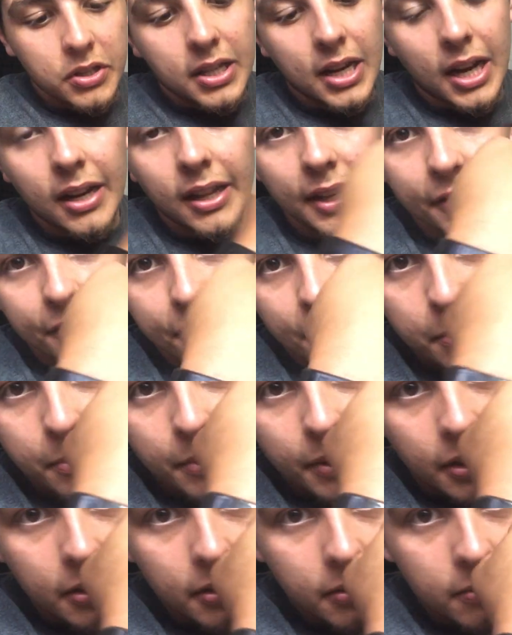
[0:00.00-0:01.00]
is kind of like a
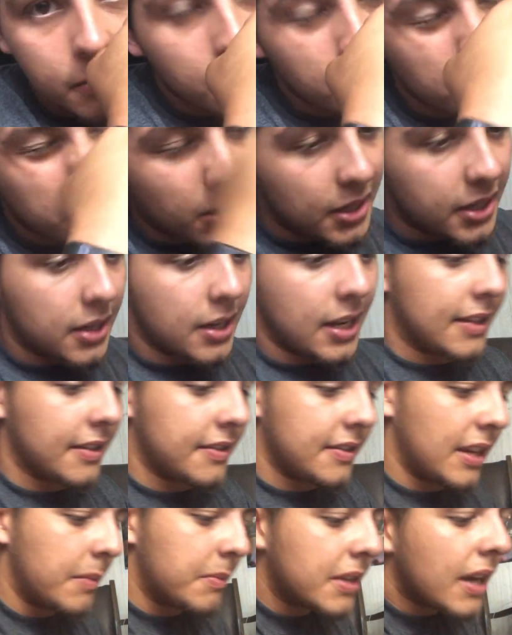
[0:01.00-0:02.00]
Fitbit, but at the
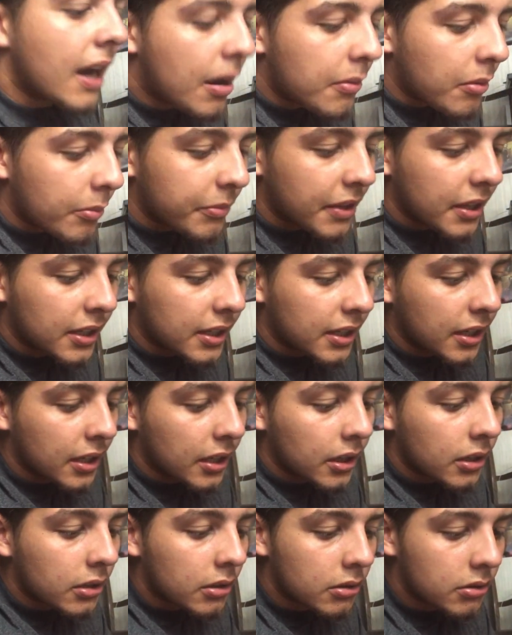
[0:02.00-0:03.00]
same time, I'm
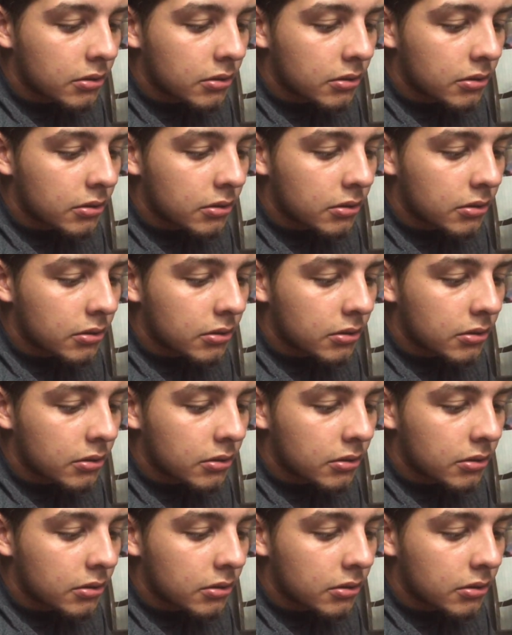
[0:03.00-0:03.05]
thinking,